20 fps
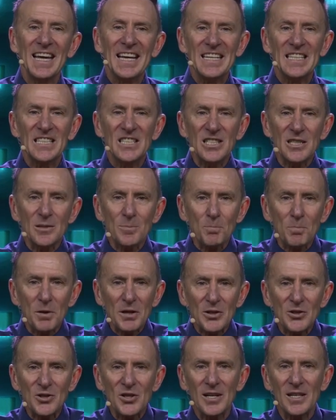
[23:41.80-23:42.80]
it is
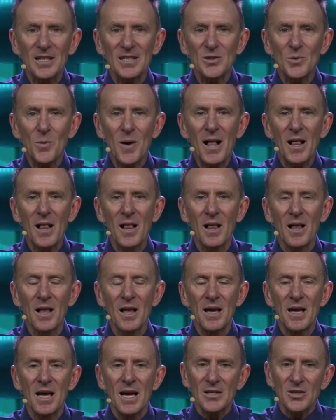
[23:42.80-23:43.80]
spiritual as well.
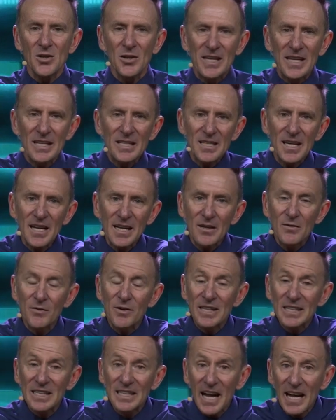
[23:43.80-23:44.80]
So here's an
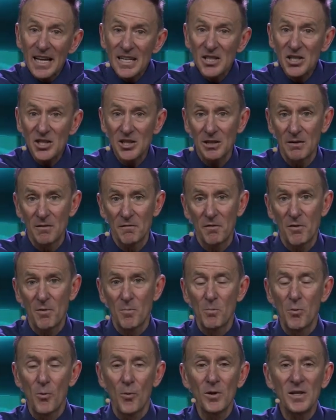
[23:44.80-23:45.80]
invitation
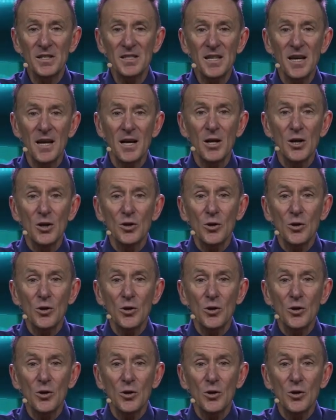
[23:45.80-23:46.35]
from is